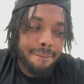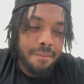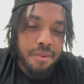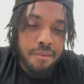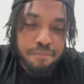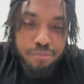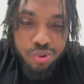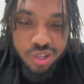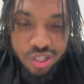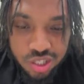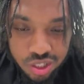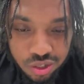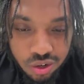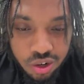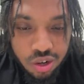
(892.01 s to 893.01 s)
I'm pretty
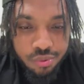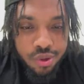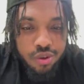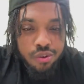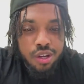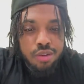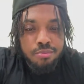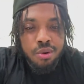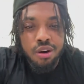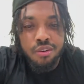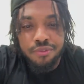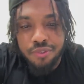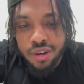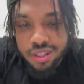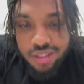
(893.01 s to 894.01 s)
sure we gonna get a
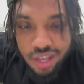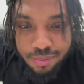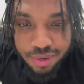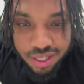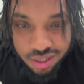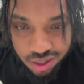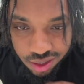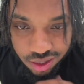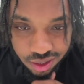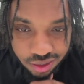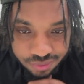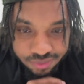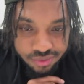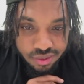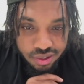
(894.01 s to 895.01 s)
motherfucking
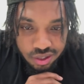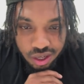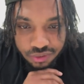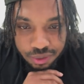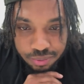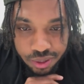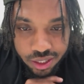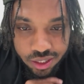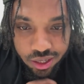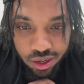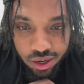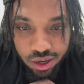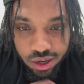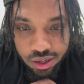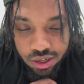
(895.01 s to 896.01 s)
Lamborghini and we put down
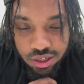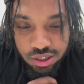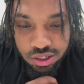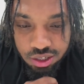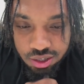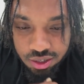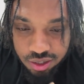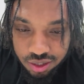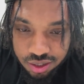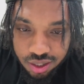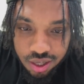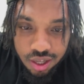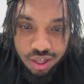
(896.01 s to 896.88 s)
100 G's,